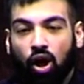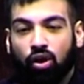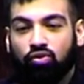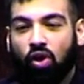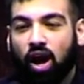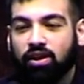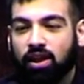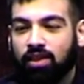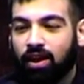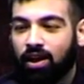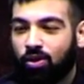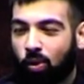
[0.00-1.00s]
rather
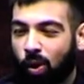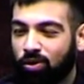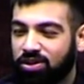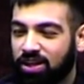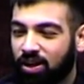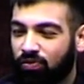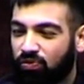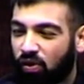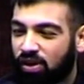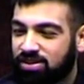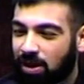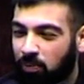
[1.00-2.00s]
than quoting, for
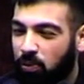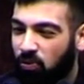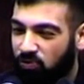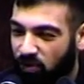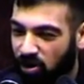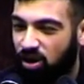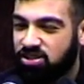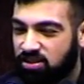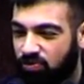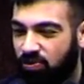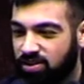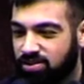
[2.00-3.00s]
example,
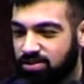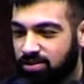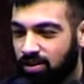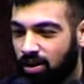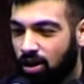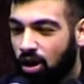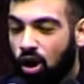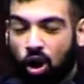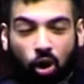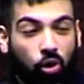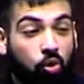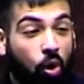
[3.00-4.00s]
philosophers,
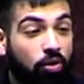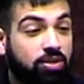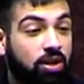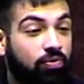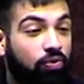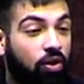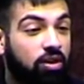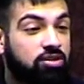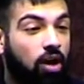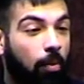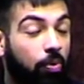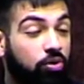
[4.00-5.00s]
or quoting, for
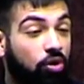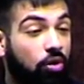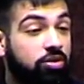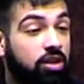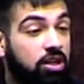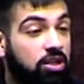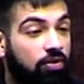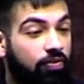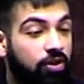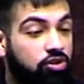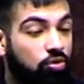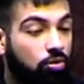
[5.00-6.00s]
example, those
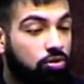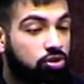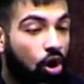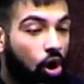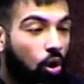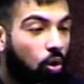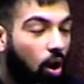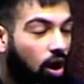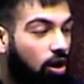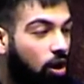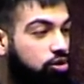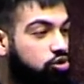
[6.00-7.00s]
individuals who are
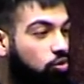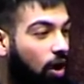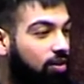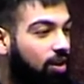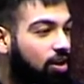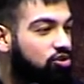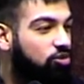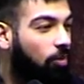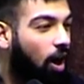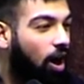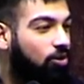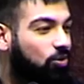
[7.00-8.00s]
close to Allah
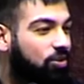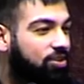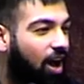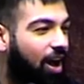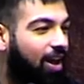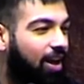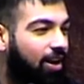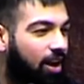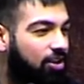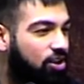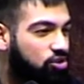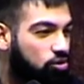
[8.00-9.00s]
subhanahu wa ta'ala and
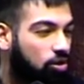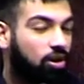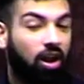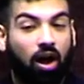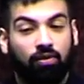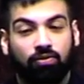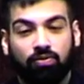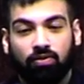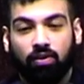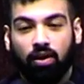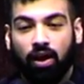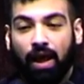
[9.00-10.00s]
understood love.
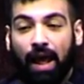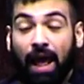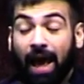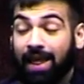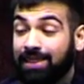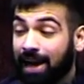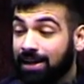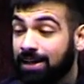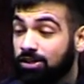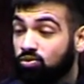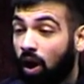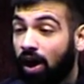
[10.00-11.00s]
And that
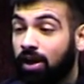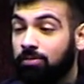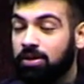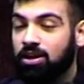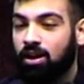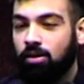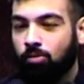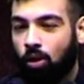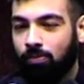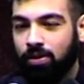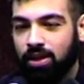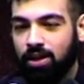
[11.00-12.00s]
is why Amir
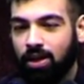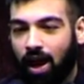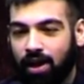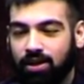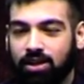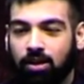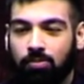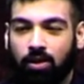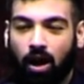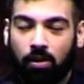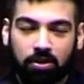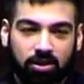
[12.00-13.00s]
al-Mu'mineen Ali ibn
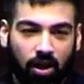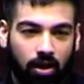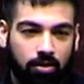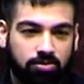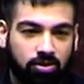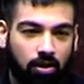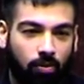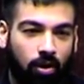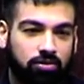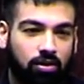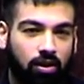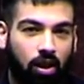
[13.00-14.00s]
Abi Talib
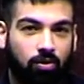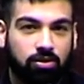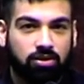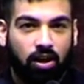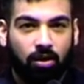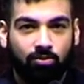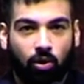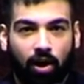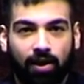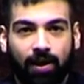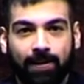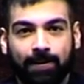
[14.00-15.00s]
salawatullah wa salamu
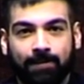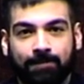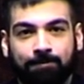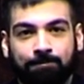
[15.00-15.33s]
alayhi,